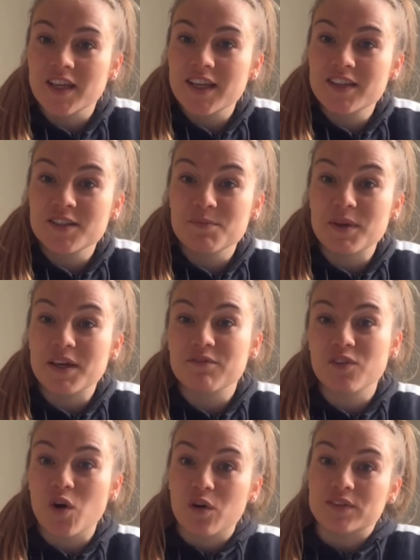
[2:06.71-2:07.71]
You like to be
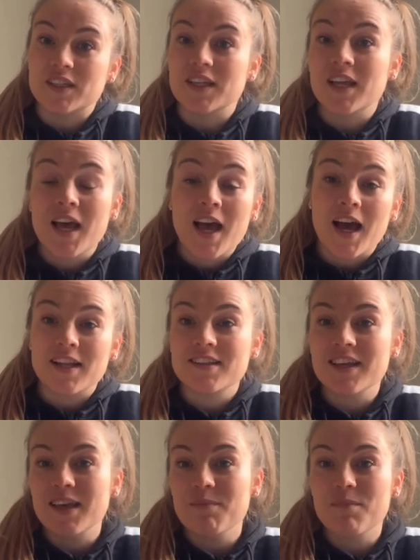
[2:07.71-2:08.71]
involved in a
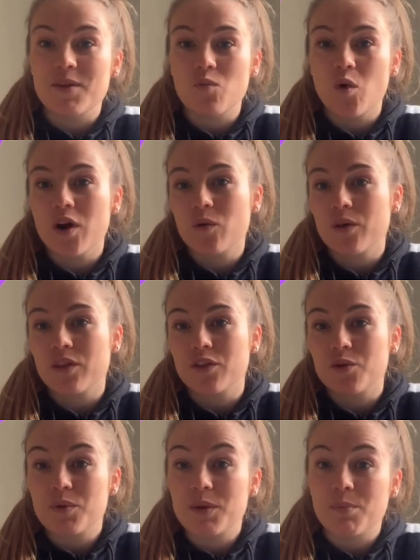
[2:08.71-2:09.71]
team and work with
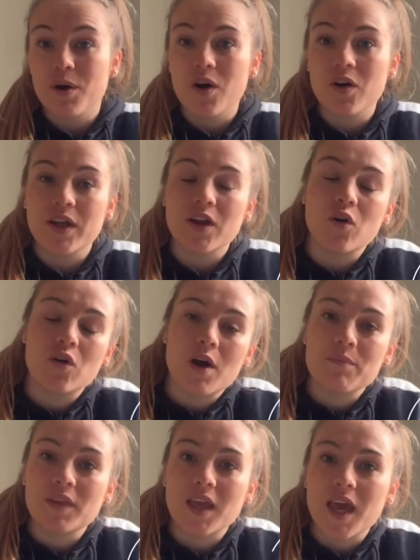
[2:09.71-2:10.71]
other people and all
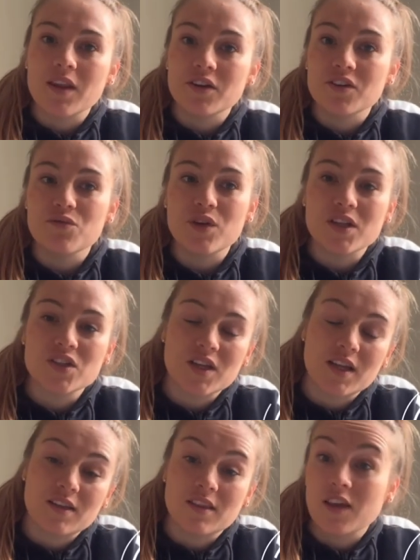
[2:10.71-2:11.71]
come together to
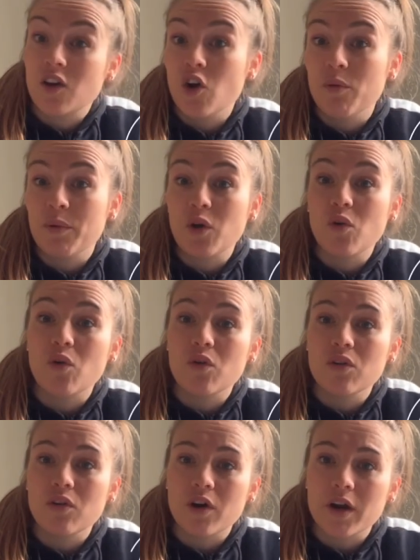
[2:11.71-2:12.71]
reach the common
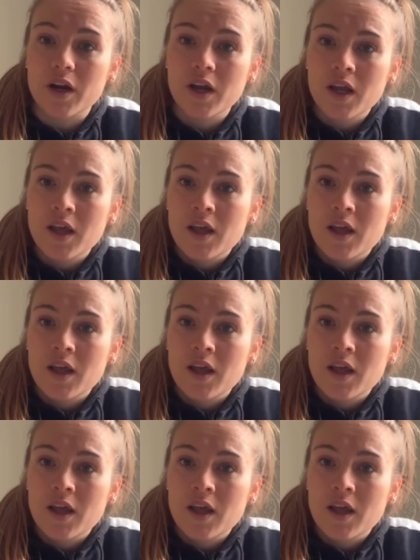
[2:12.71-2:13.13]
goal or